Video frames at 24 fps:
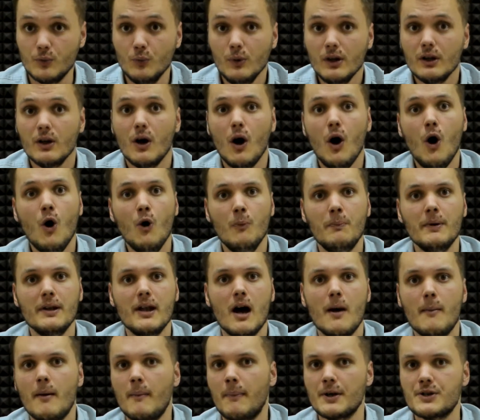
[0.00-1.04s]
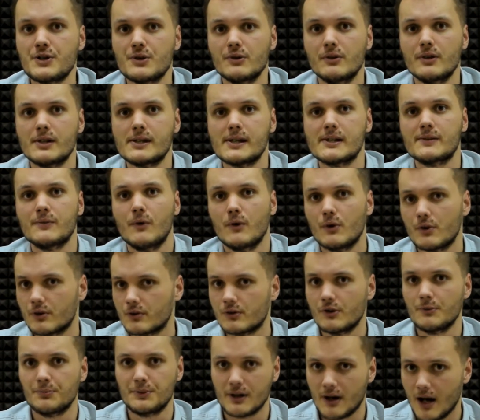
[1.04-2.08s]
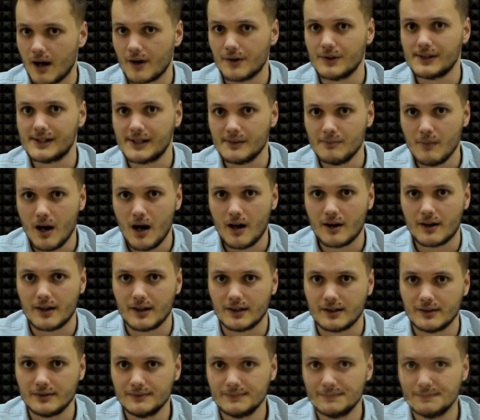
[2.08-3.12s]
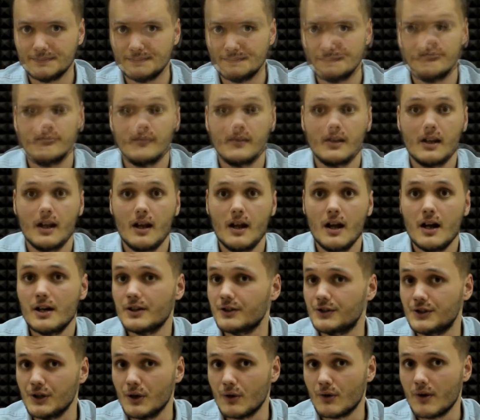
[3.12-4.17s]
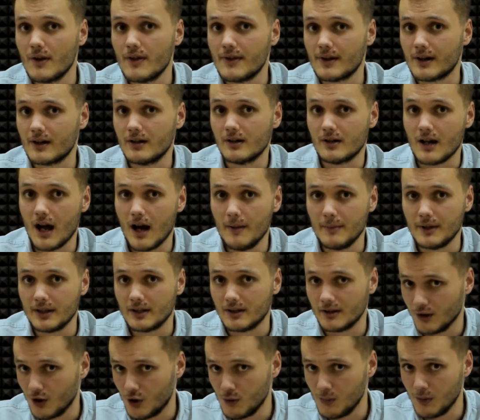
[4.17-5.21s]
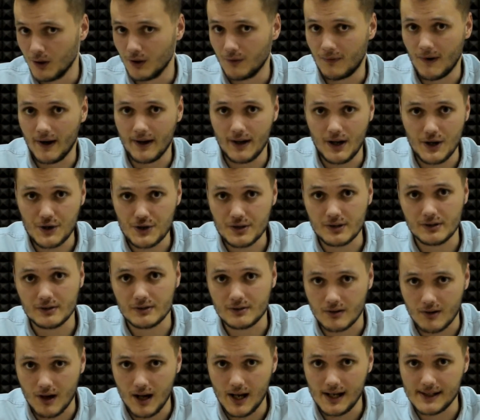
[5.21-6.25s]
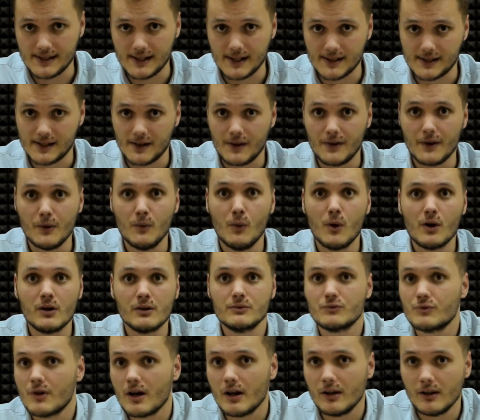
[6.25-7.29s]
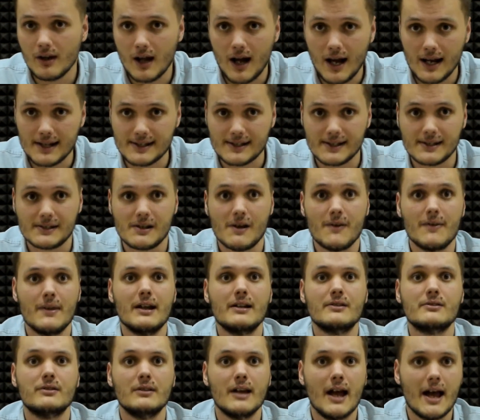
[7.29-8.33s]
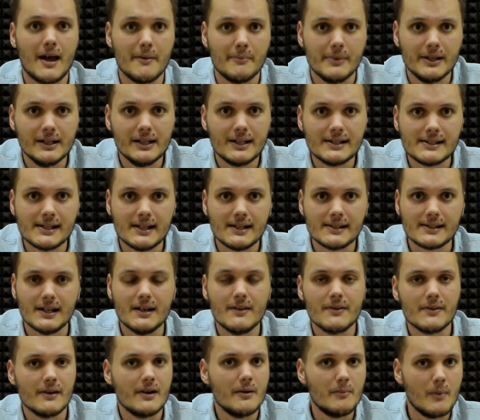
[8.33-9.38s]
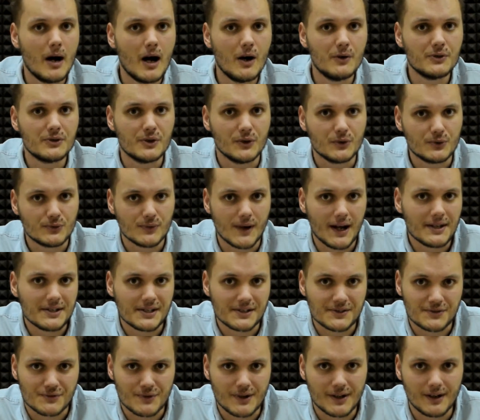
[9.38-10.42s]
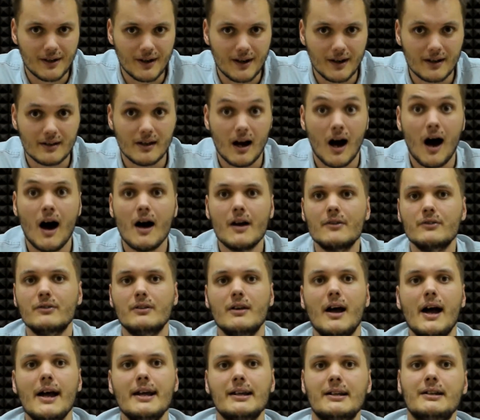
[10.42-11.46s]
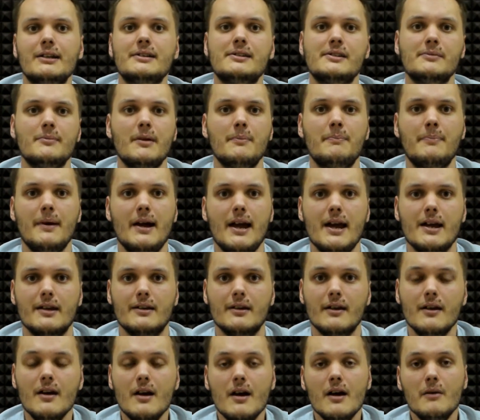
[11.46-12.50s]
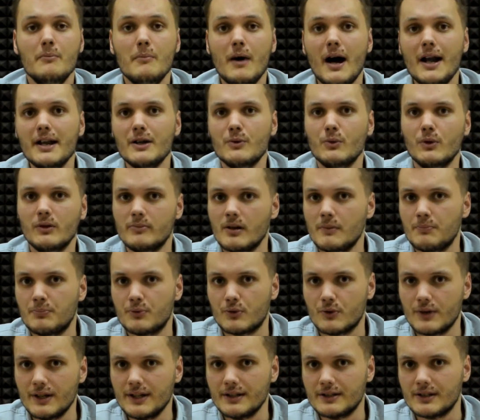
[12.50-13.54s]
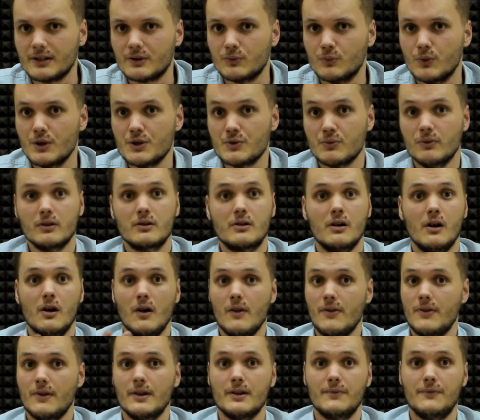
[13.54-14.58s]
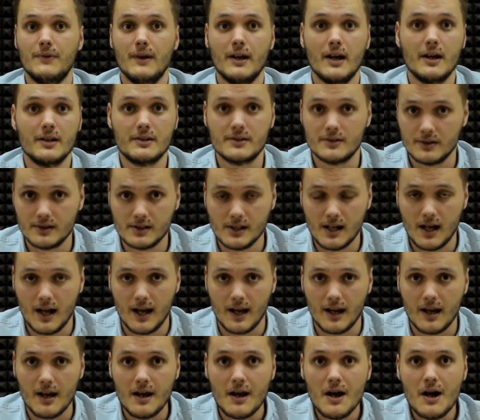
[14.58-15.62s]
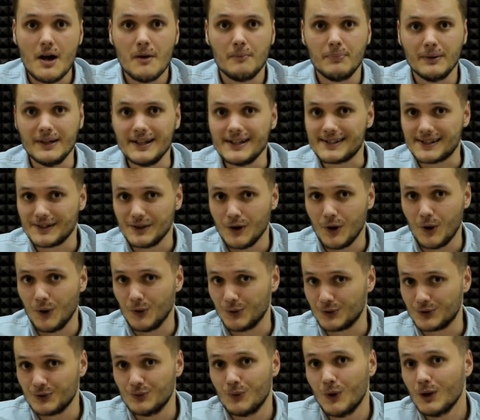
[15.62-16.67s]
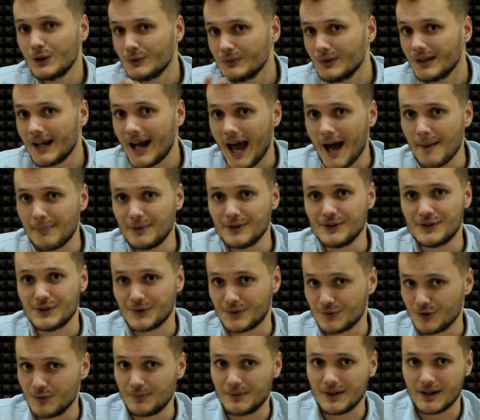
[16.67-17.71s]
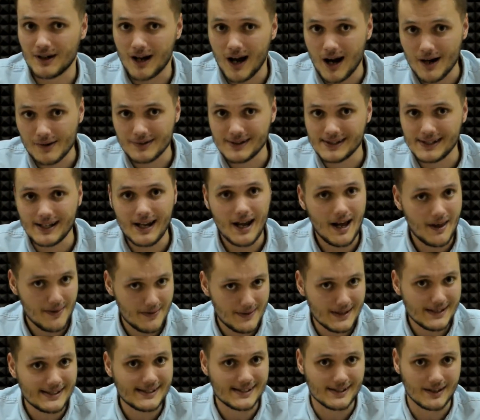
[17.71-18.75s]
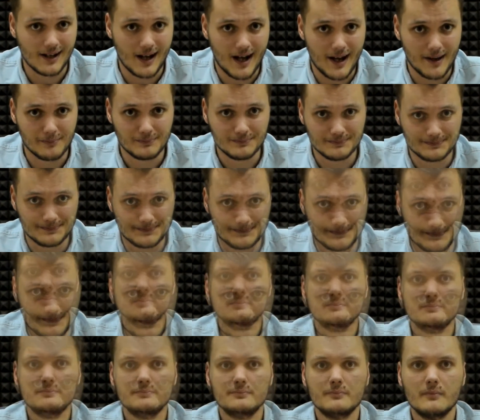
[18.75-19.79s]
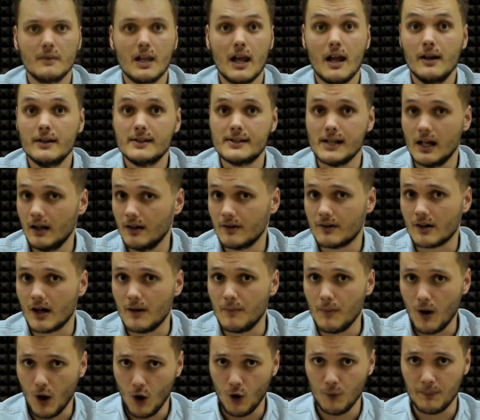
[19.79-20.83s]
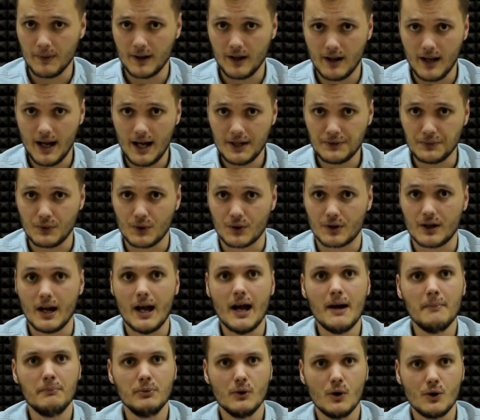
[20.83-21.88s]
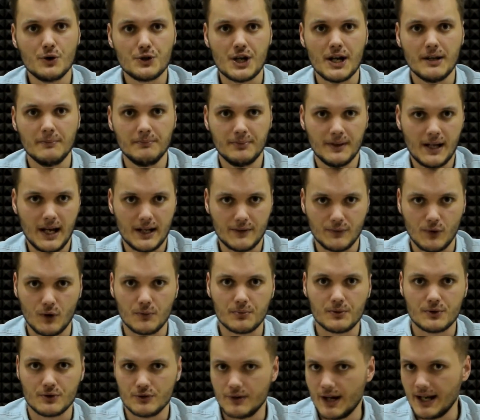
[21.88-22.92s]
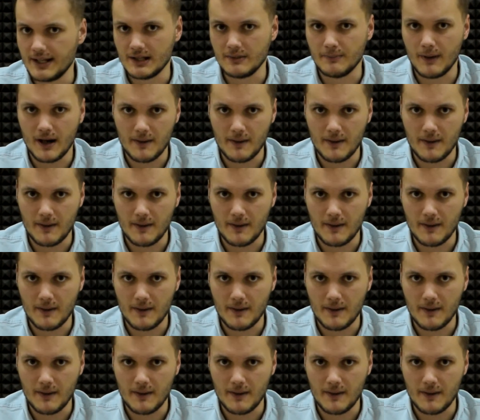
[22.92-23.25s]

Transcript: will open up opportunities for a cryptocurrency market. During the coming global financial crisis, the world realizes that liabilities in the amount of 20 trillion are unlikely to be paid. Money will be printed, which will cause the fiat to die. Please note what will happen to cryptocurrency at this time. Telegram Open Network, a blockchain platform created by